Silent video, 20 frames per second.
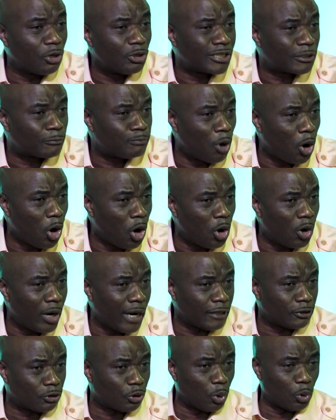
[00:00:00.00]
so
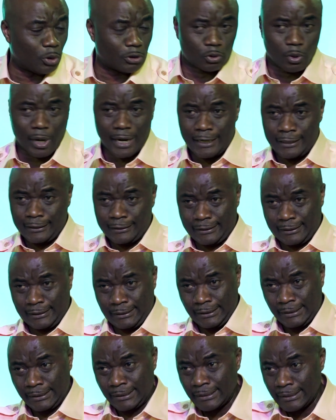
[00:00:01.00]
small as those
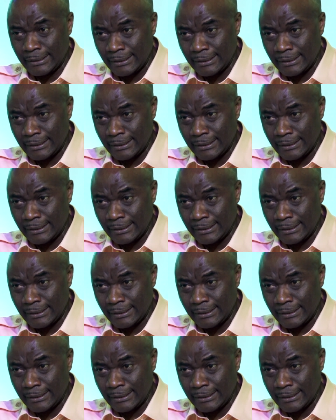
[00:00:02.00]
ones.